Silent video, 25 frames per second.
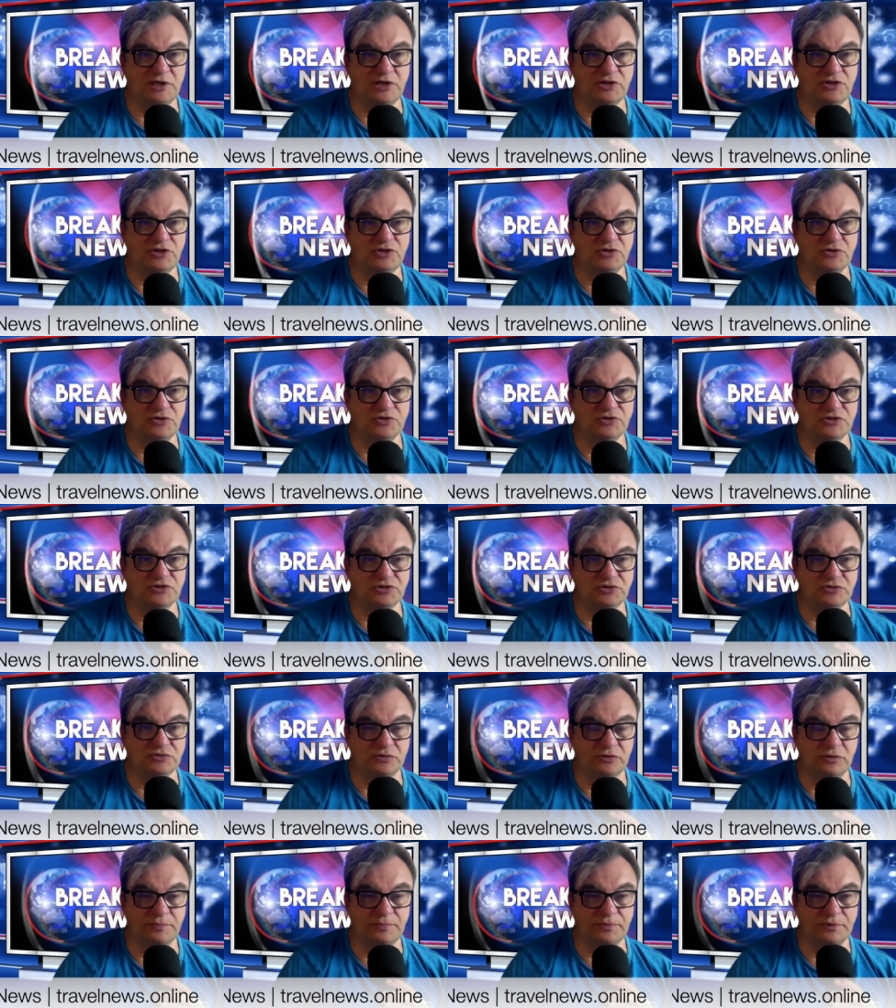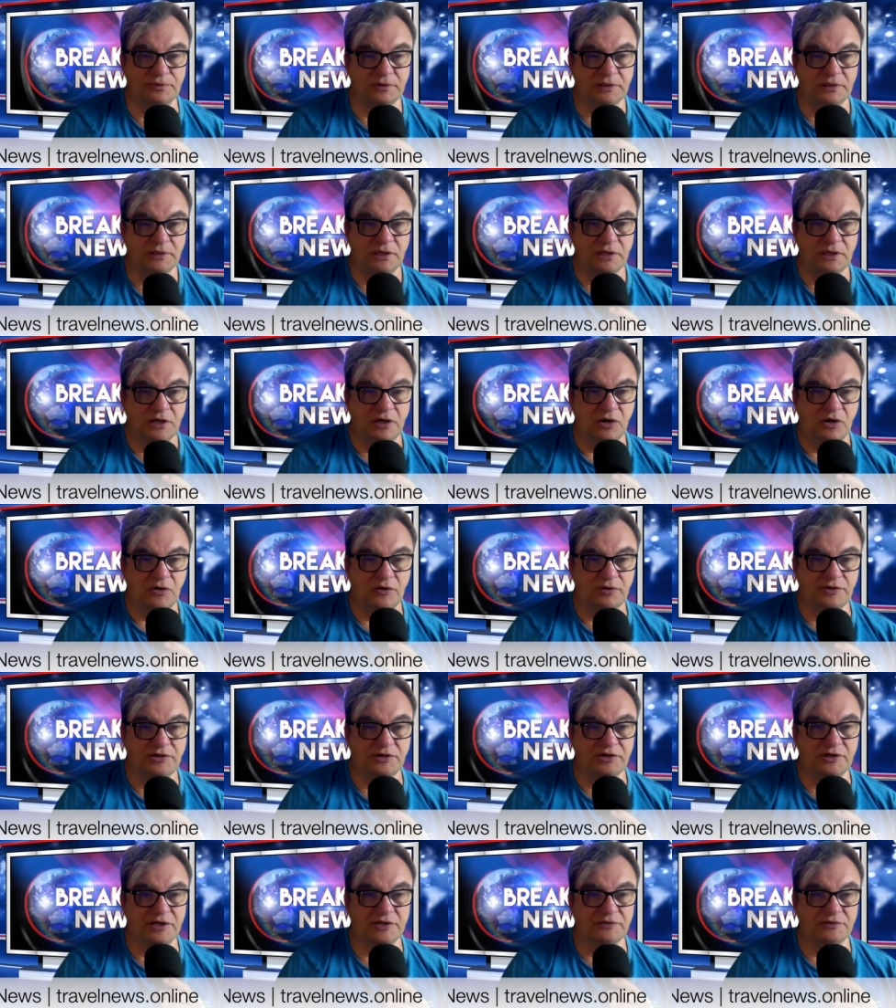news group, or
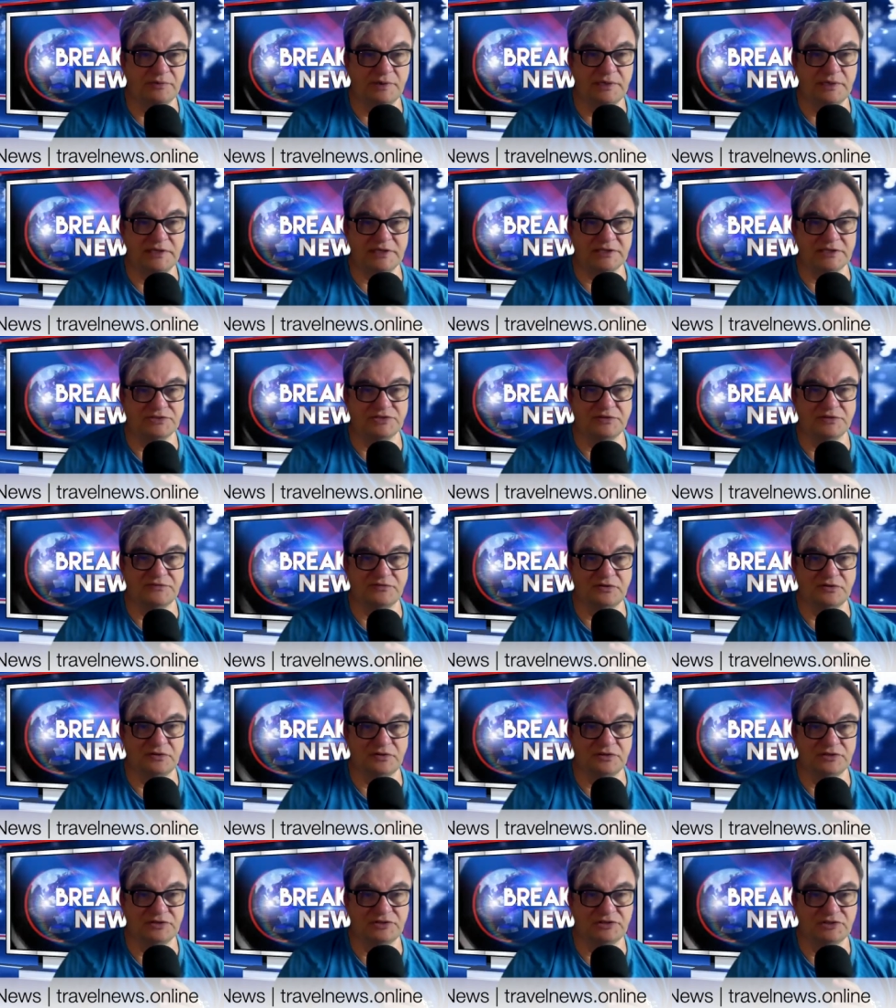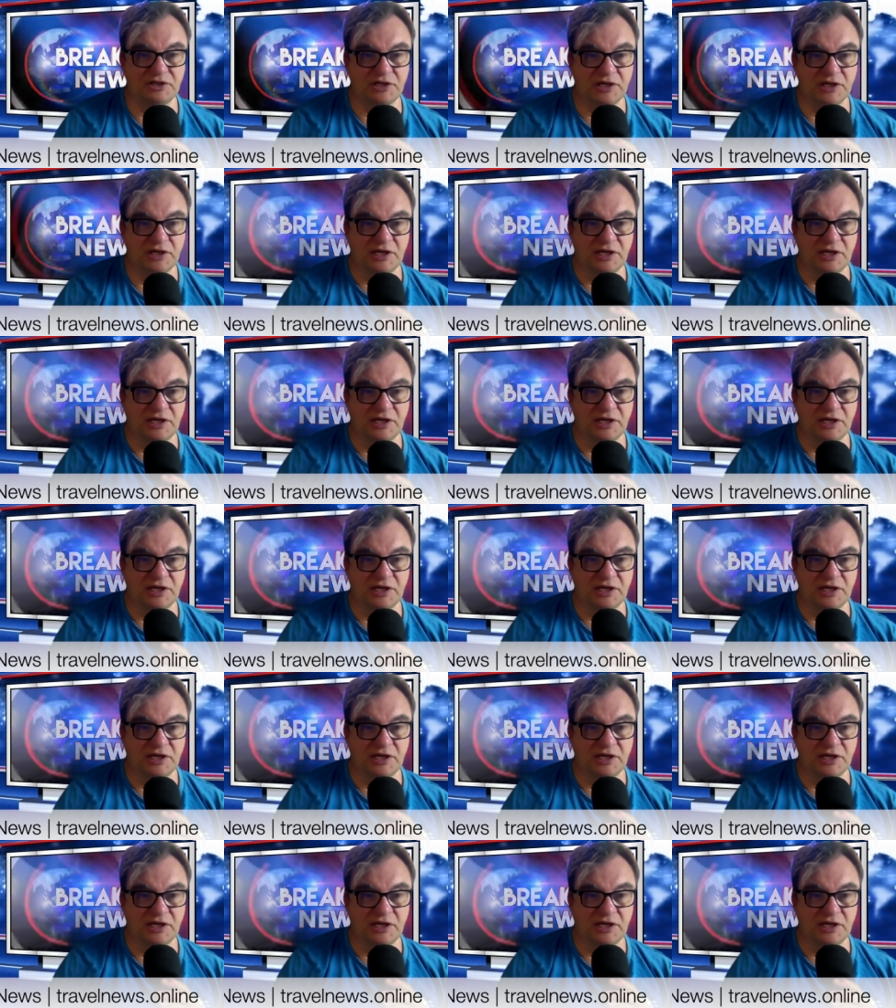you can read us, of course,